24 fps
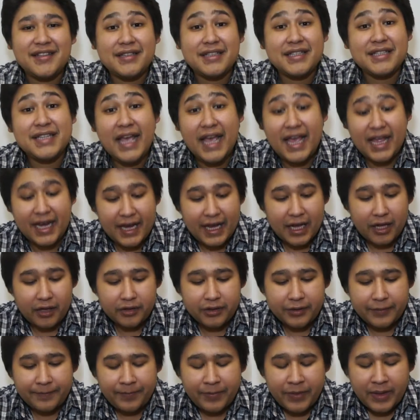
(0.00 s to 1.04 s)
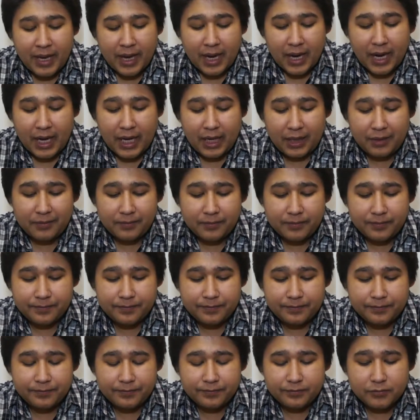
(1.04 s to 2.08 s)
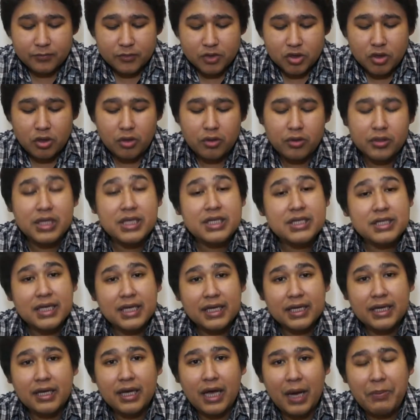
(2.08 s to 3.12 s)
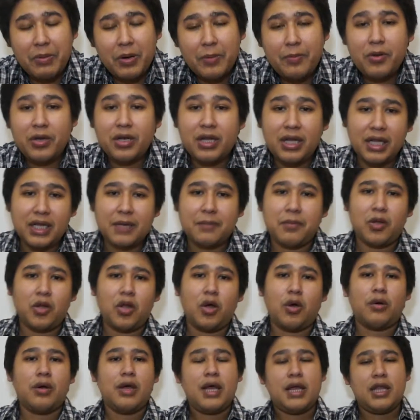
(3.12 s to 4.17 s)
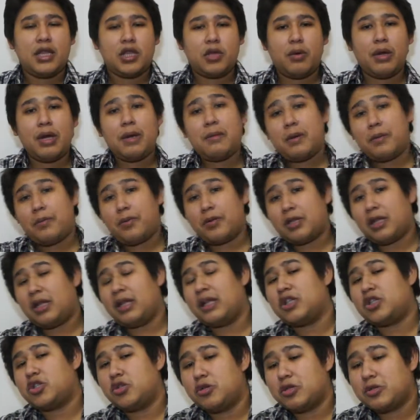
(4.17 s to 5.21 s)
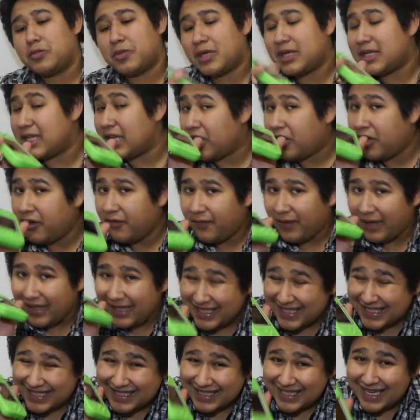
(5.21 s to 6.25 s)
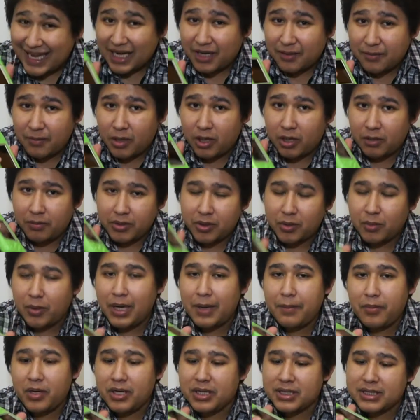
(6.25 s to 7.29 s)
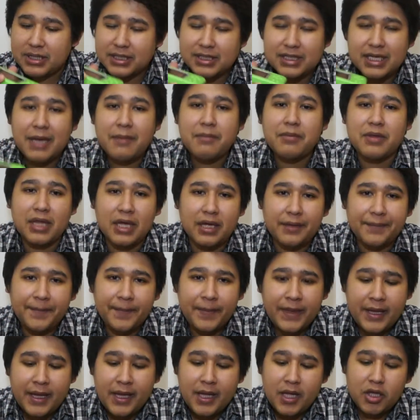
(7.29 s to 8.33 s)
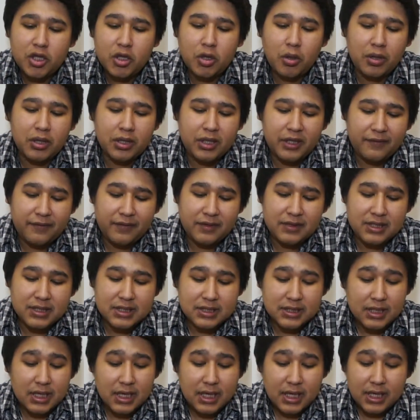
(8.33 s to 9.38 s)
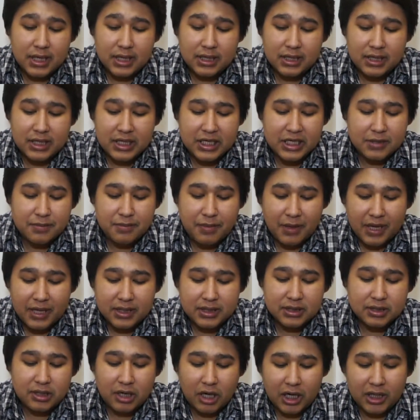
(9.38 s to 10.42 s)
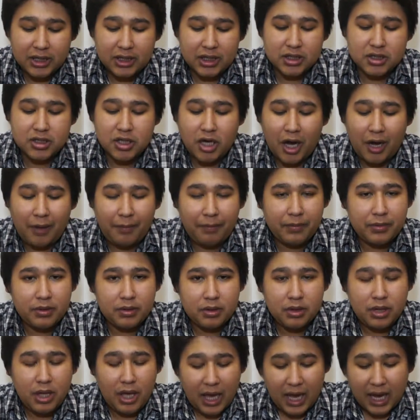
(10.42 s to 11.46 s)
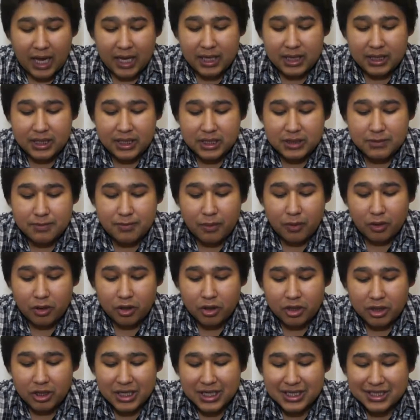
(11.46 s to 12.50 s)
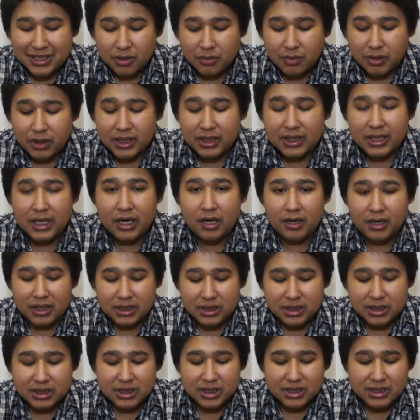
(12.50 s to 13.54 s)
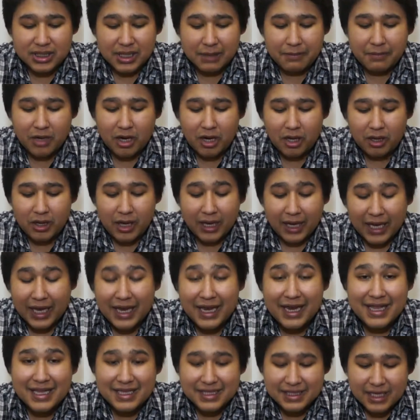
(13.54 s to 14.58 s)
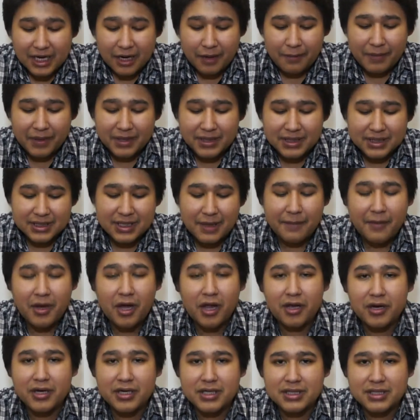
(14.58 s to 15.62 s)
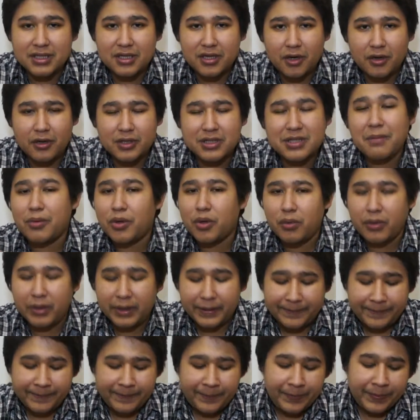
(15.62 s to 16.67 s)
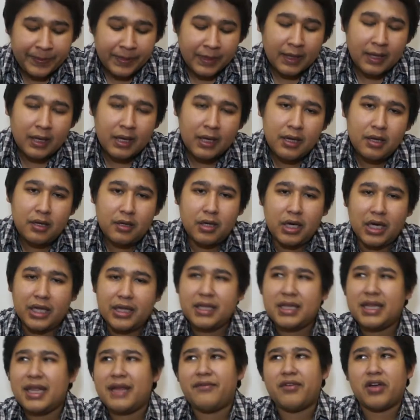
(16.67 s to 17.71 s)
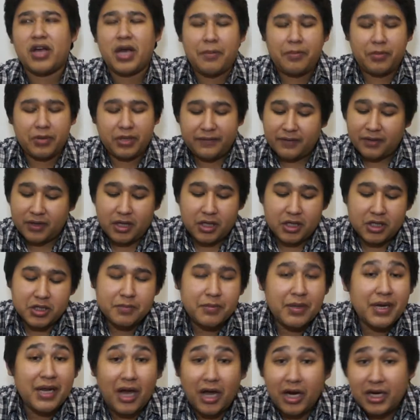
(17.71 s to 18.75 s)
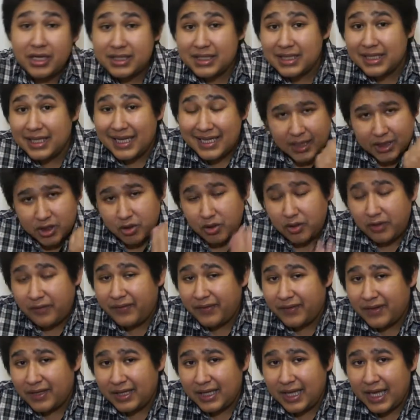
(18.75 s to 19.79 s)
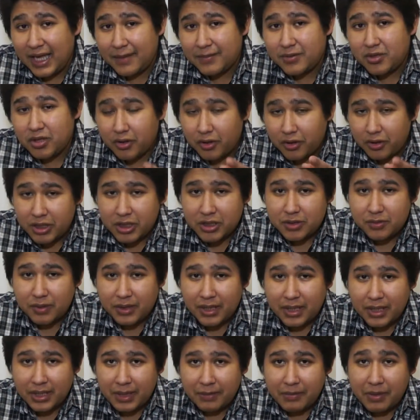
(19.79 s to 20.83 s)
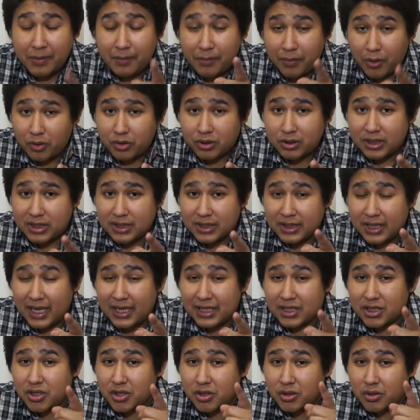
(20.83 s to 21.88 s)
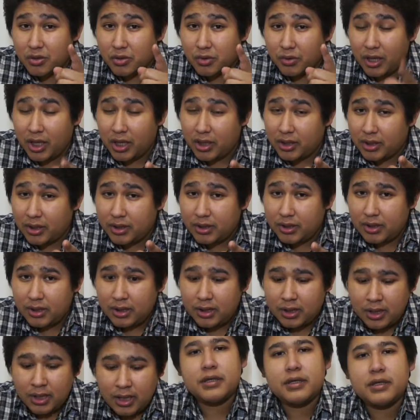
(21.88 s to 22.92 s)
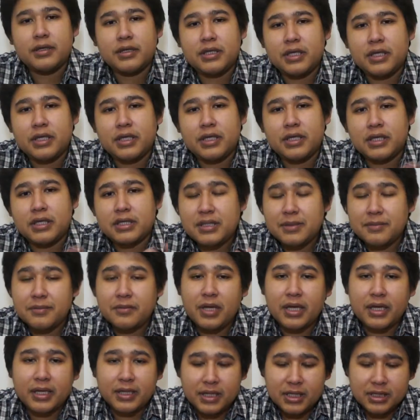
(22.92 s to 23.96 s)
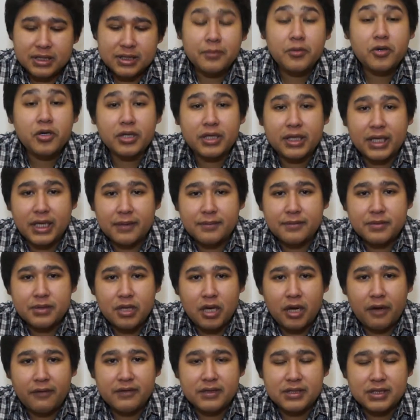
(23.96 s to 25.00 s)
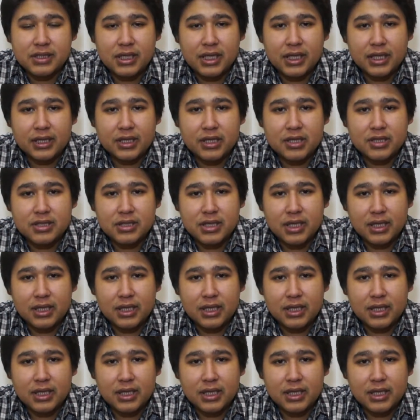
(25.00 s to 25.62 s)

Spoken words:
This handheld. So this thing, I'm going to put a link below. The one I'm going to put the link to is because I couldn't find this exact model, but the one I put is the same thing. The only difference is these buttons are at the top, and this border isn't really there. It's just the same color, like it is there, but it's the same color as, you know, it's a blue one. I think they have a couple different colors, but honestly, it has 250 games. Although this one I'm gonna post has 300. There's some good games, obviously. Like